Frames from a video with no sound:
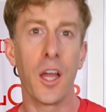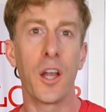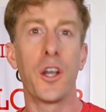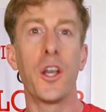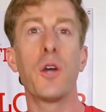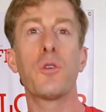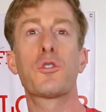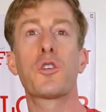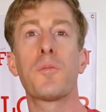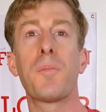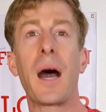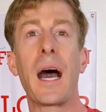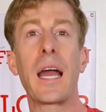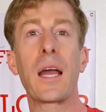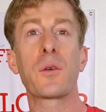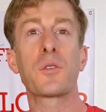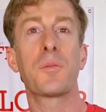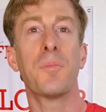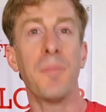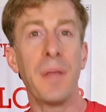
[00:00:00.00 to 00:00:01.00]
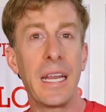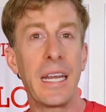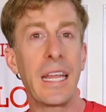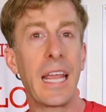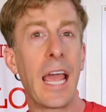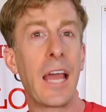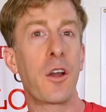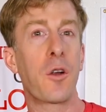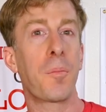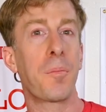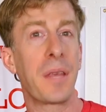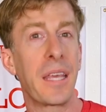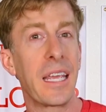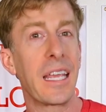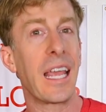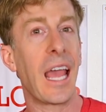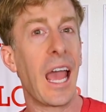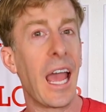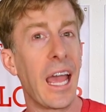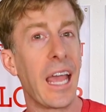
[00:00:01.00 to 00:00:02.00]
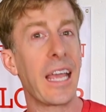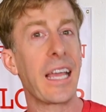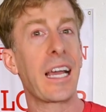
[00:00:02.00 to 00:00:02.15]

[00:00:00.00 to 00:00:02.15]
Nutrabio's Mediator PA